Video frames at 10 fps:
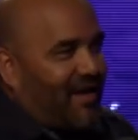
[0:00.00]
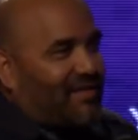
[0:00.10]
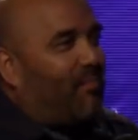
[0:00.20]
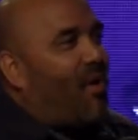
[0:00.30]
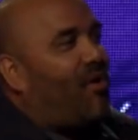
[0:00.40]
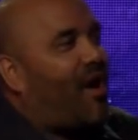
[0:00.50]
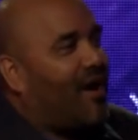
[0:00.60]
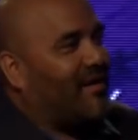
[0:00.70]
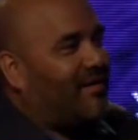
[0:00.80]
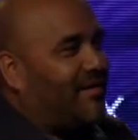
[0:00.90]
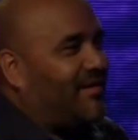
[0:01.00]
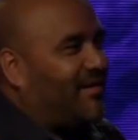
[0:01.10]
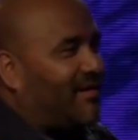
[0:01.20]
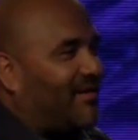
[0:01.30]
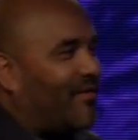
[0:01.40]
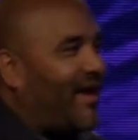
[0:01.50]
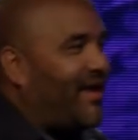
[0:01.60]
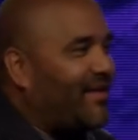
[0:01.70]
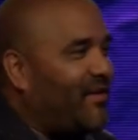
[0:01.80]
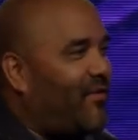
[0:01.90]
that guy's a Bogart, right?
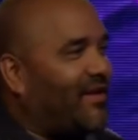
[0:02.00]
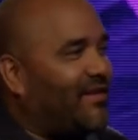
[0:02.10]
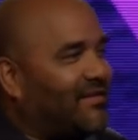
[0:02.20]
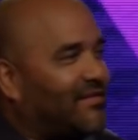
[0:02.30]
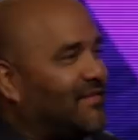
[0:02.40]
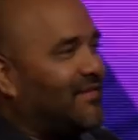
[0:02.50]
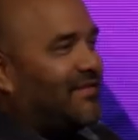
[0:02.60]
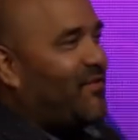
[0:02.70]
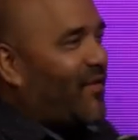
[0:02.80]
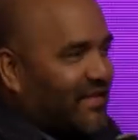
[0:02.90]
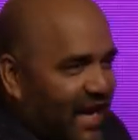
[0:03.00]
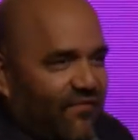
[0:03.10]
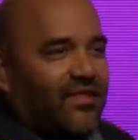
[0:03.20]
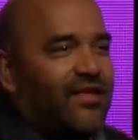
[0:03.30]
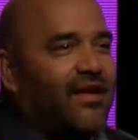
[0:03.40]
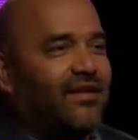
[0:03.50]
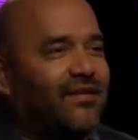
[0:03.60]
He wants everything.